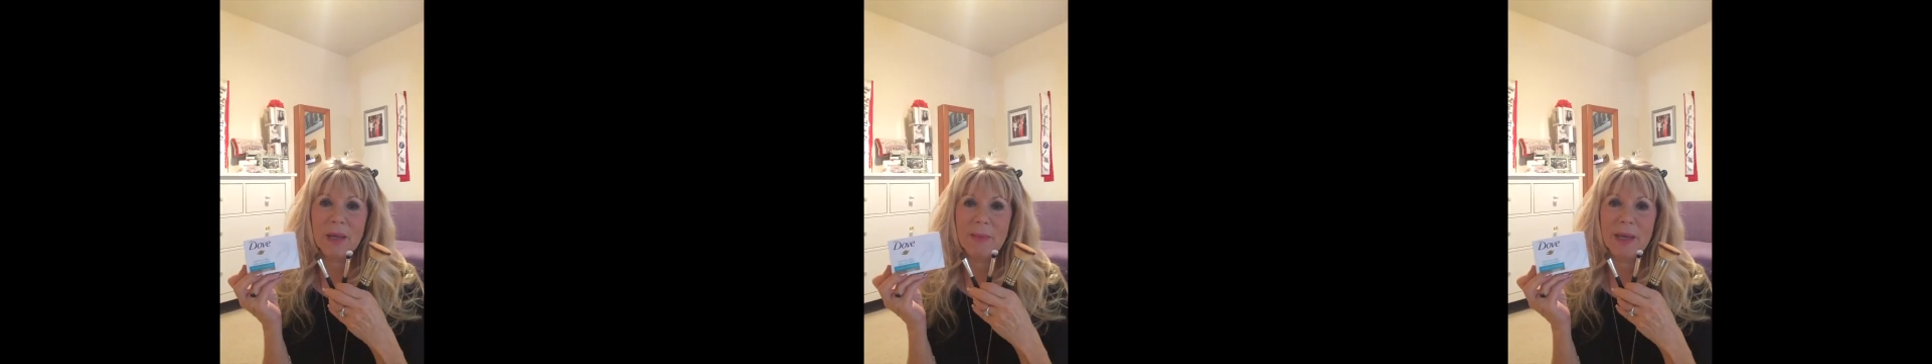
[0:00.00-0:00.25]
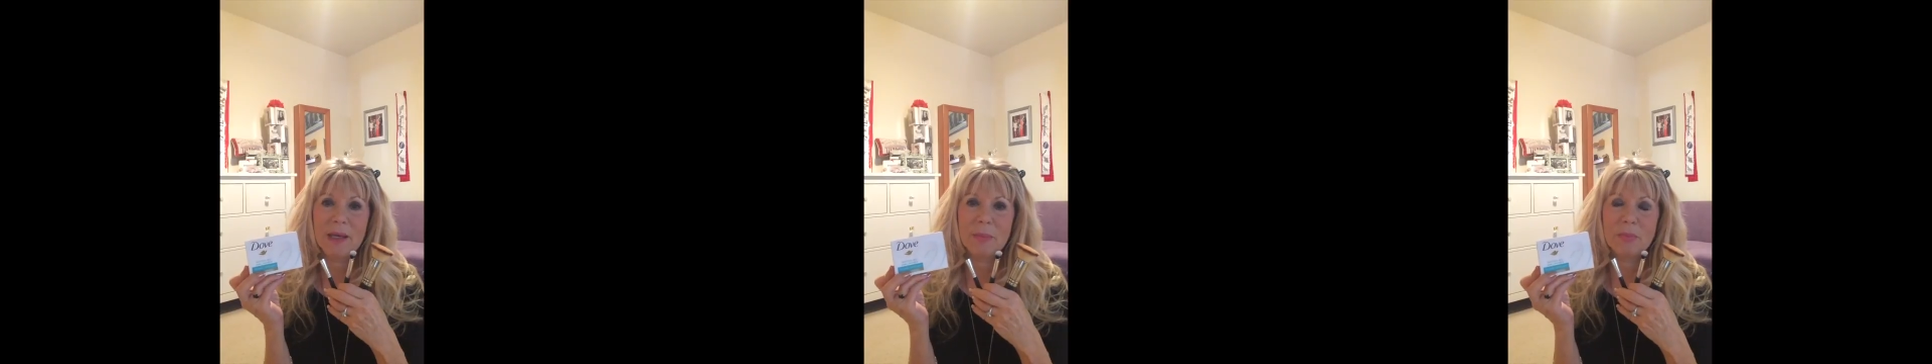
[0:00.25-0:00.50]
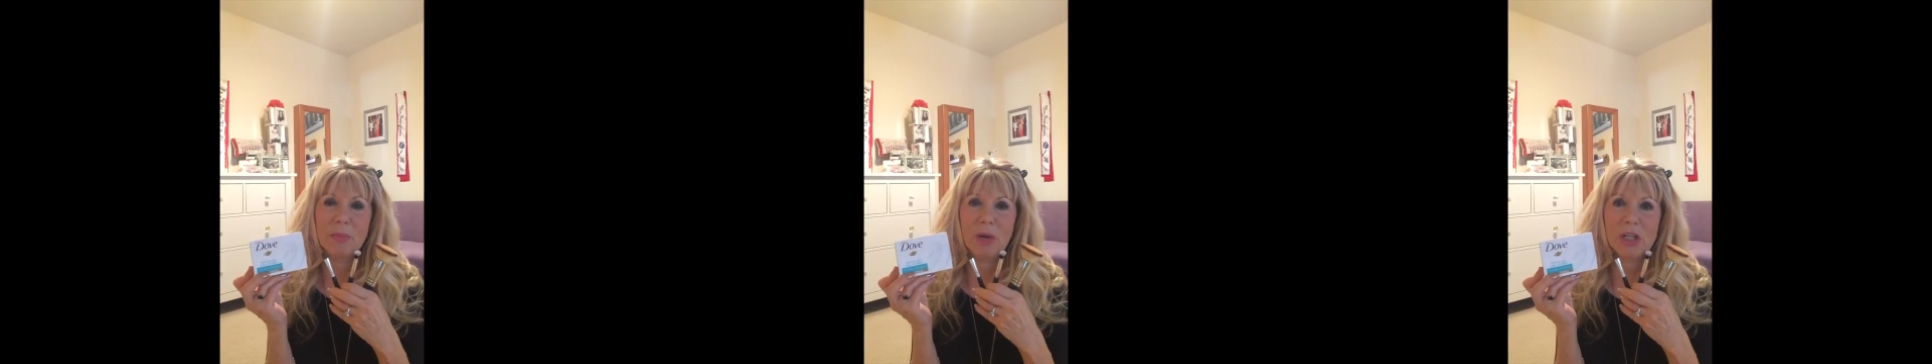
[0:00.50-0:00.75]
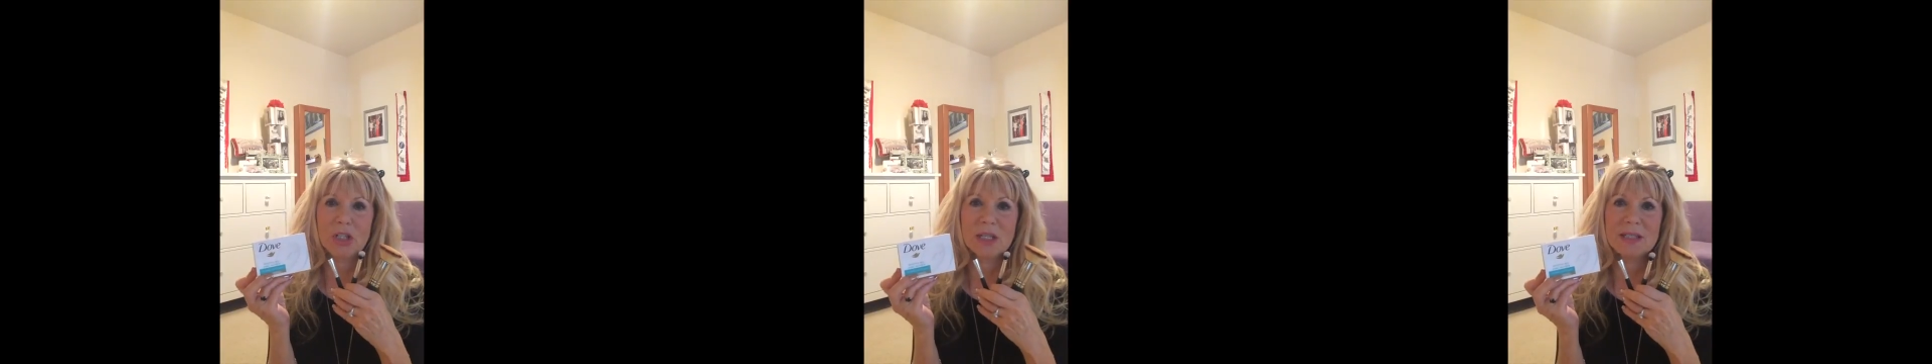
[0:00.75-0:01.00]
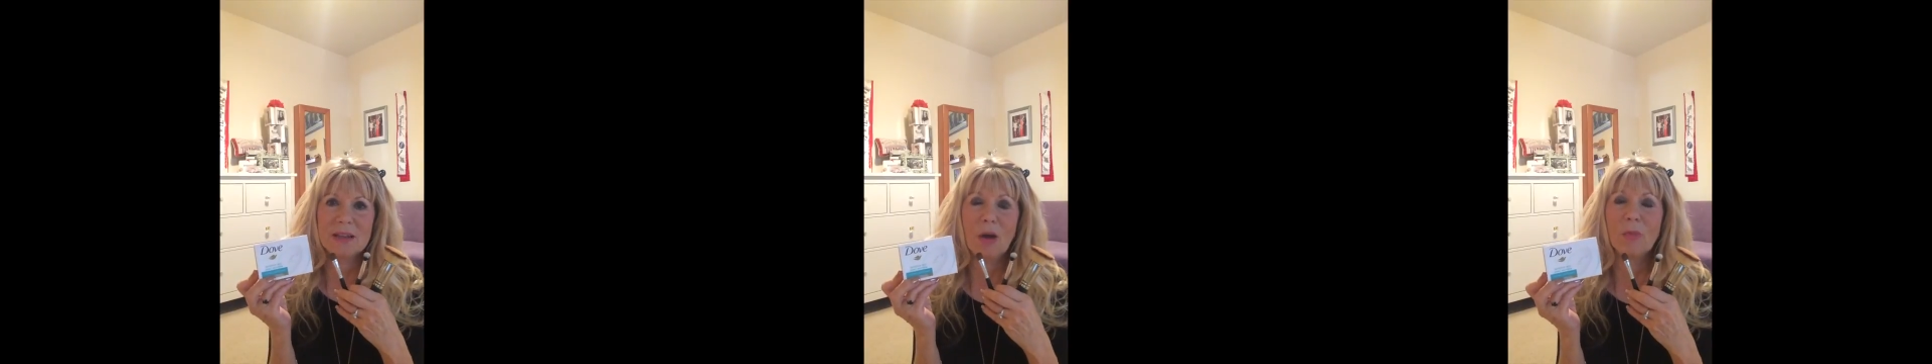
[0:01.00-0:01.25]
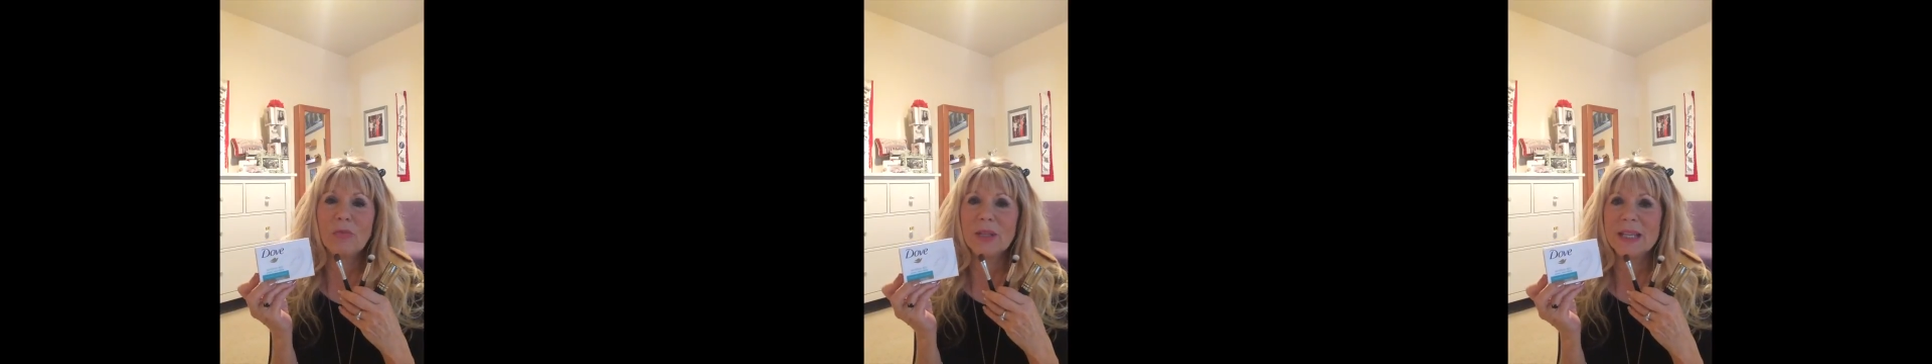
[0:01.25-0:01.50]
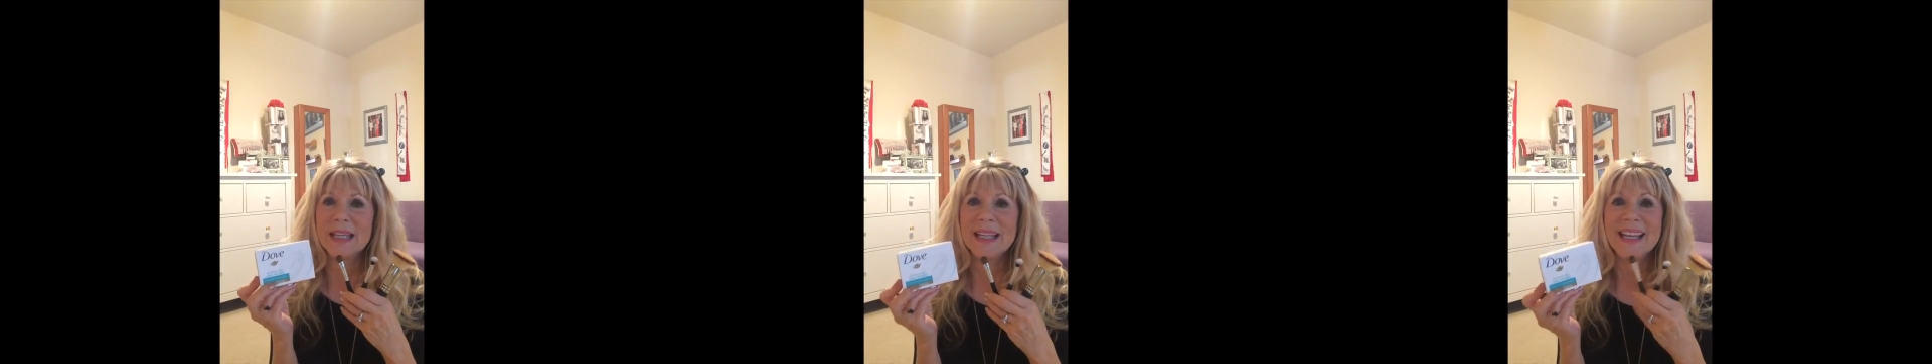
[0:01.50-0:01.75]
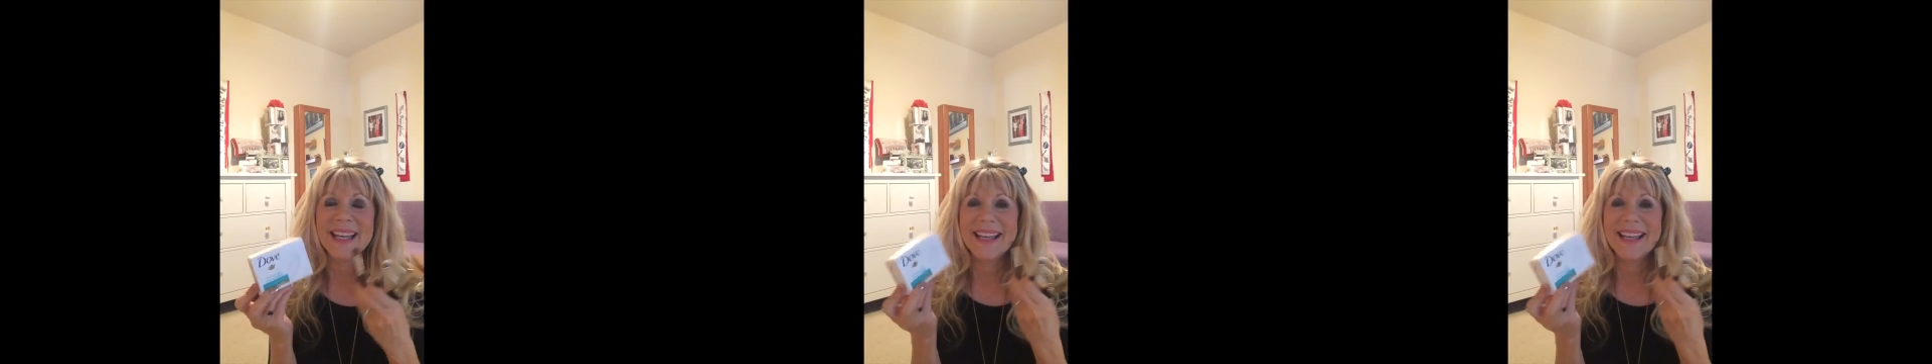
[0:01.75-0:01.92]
my makeup brushes. Hopefully